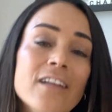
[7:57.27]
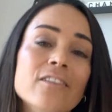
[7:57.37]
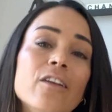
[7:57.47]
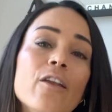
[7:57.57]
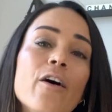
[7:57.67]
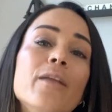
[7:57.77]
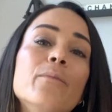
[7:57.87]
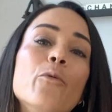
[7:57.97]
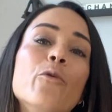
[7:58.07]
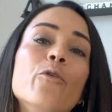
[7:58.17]
to
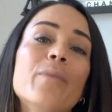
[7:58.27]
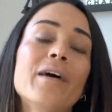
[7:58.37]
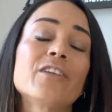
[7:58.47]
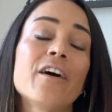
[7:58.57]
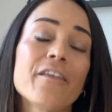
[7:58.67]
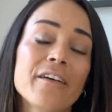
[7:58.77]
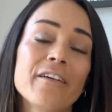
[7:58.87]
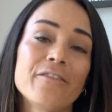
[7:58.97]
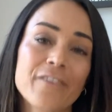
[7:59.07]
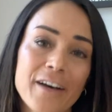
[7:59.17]
learn more about other
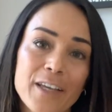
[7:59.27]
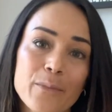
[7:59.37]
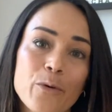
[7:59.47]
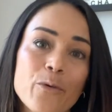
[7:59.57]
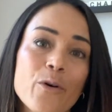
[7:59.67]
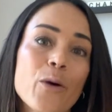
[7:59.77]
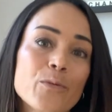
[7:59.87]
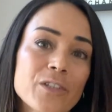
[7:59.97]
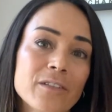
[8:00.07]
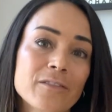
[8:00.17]
viable
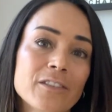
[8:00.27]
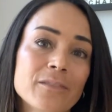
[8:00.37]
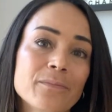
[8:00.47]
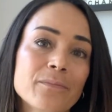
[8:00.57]
options.